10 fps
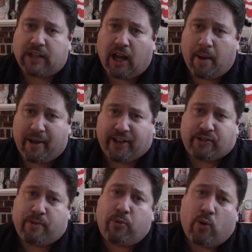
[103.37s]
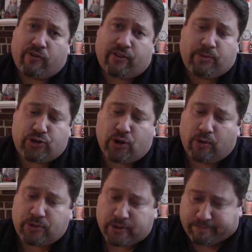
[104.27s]
I like to report from the
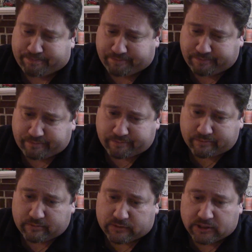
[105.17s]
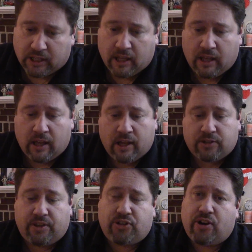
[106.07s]
shows.
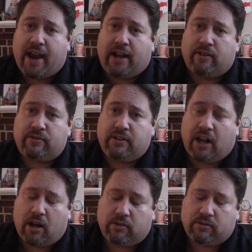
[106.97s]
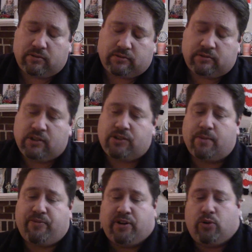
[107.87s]
So this year I had
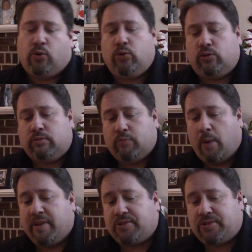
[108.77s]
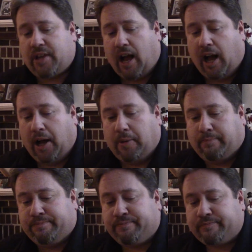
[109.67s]
some pretty cool moments.
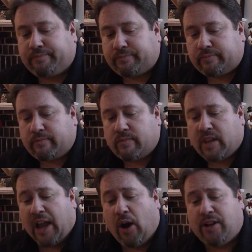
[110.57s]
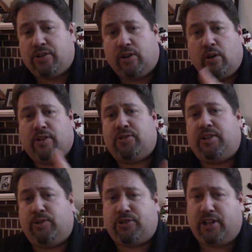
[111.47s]
I got to go to
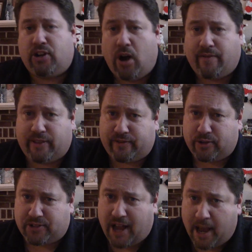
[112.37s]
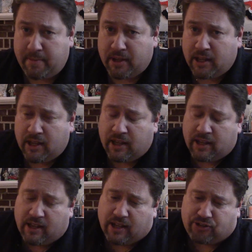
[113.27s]
Steel City Con for the first time.
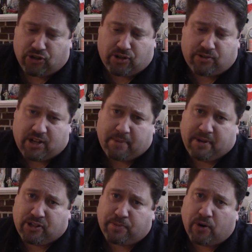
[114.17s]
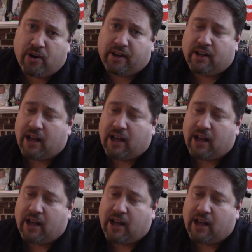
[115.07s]
It's just outside of Pittsburgh.